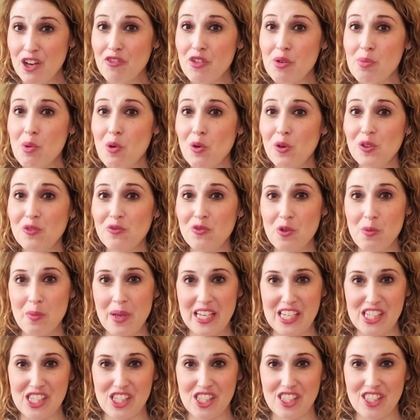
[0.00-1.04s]
For more
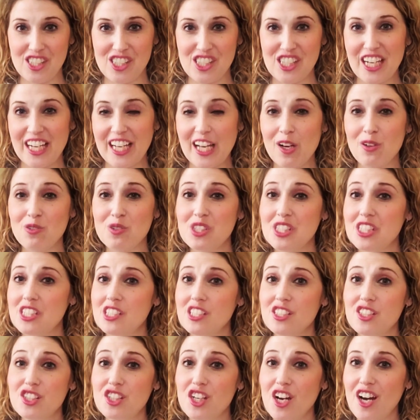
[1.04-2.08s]
information, check out
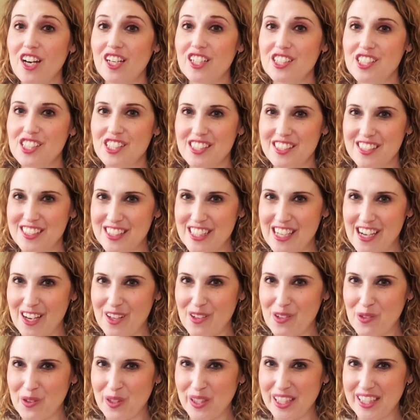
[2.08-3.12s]

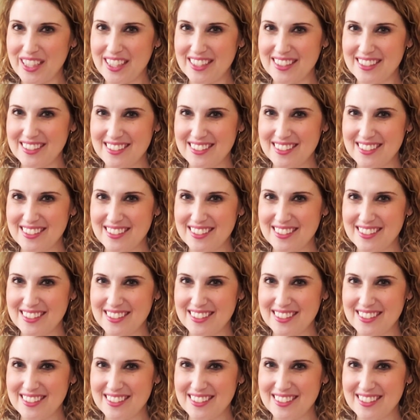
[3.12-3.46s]
teencharge.org.